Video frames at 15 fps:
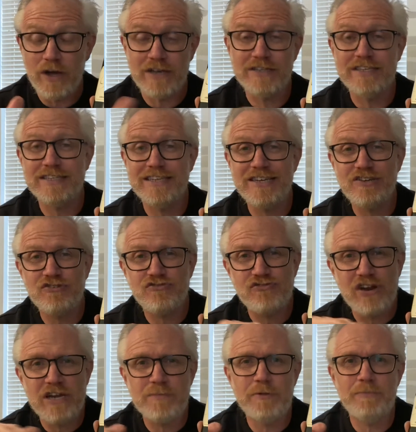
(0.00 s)
is this
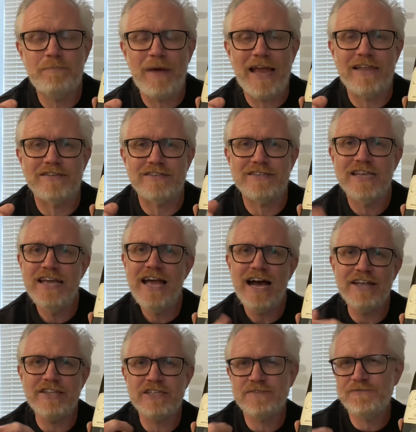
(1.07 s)
incredible balance and
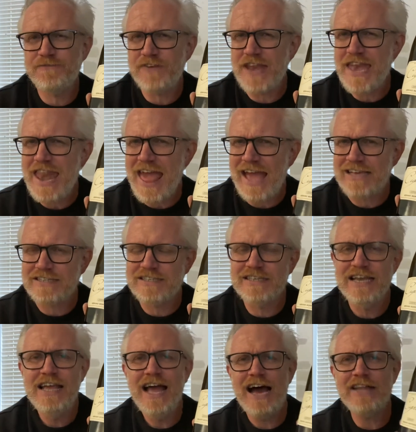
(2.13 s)
this finesse
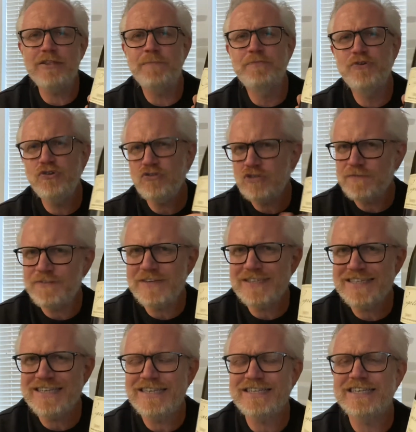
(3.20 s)
and the beautiful
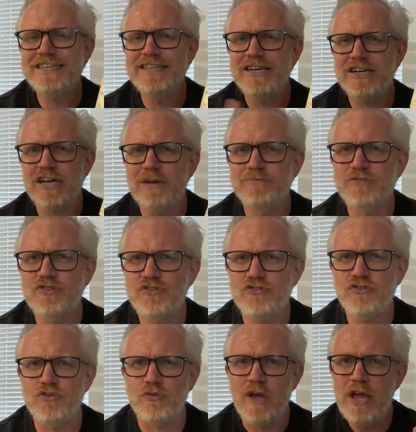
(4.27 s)
acidity that comes
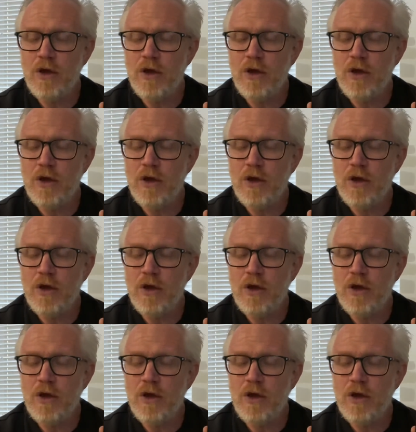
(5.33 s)
through,